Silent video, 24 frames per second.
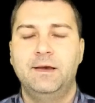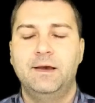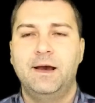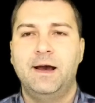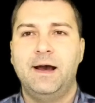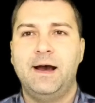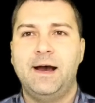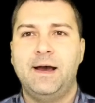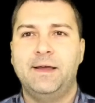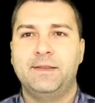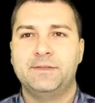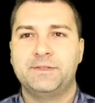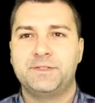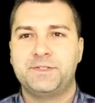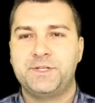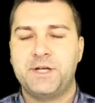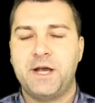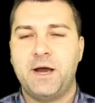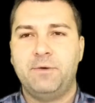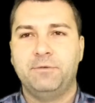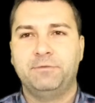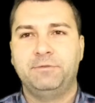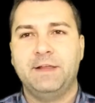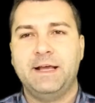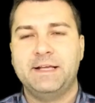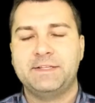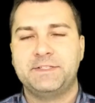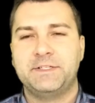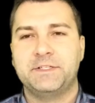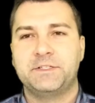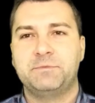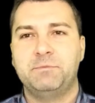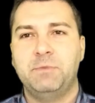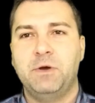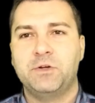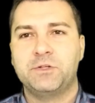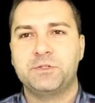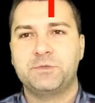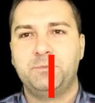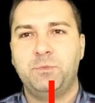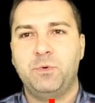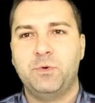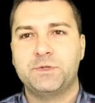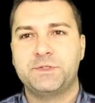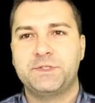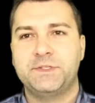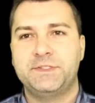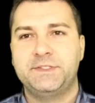Hi, this is John with Flat 6
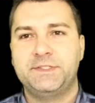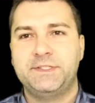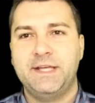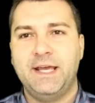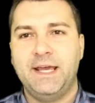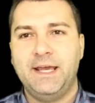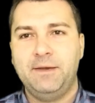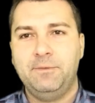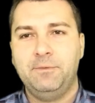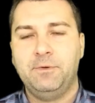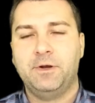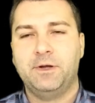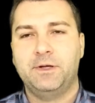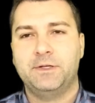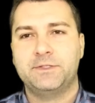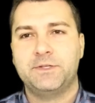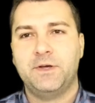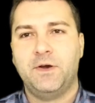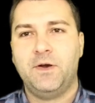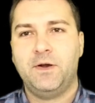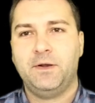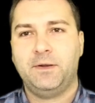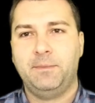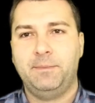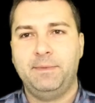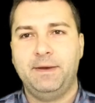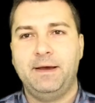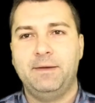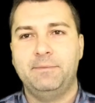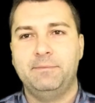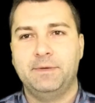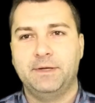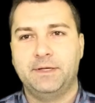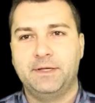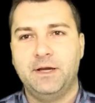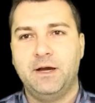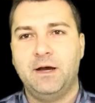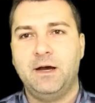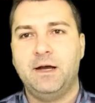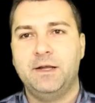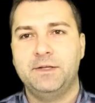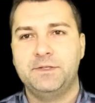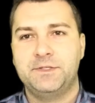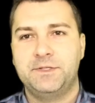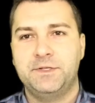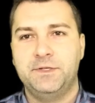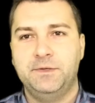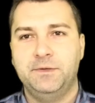Motorsports. Today we're going to talk about
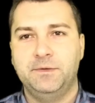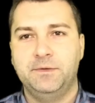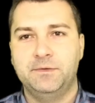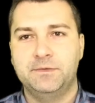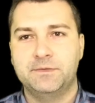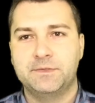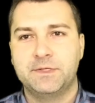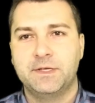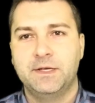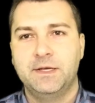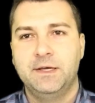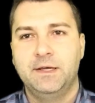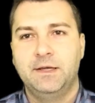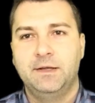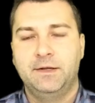Macan tunes.